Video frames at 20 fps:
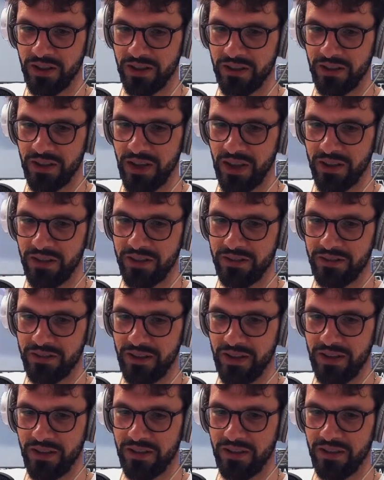Yarin is
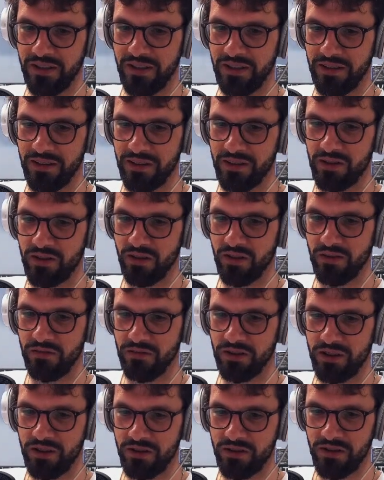saying
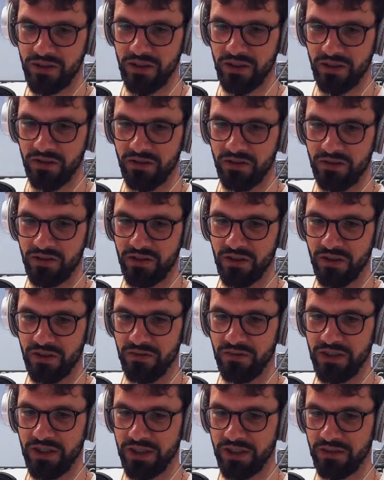he or she, I don't know, should have
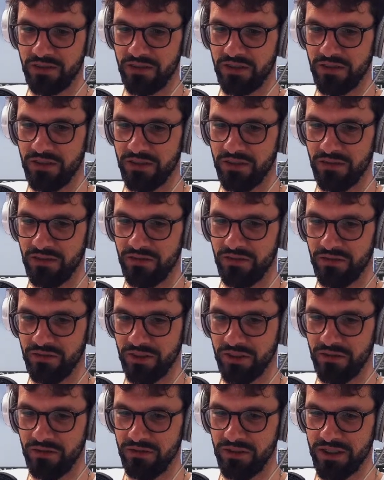taken
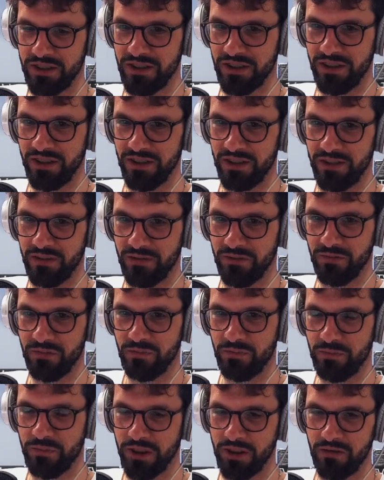Ritalin,
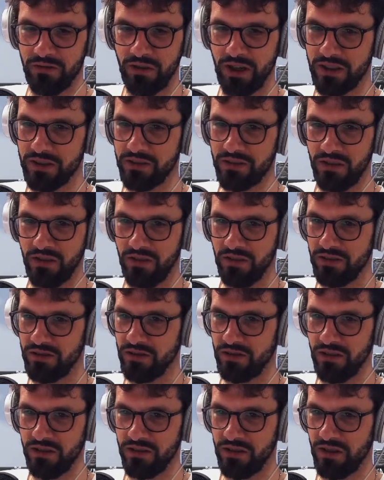but drugs are also
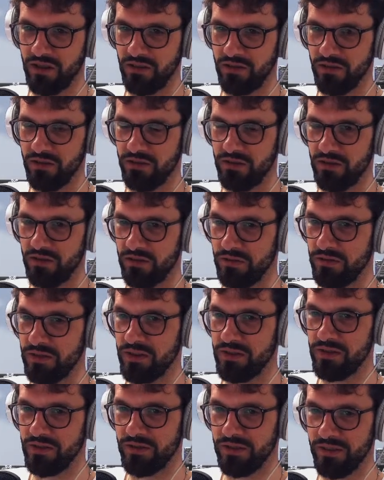not allowed on Twitch.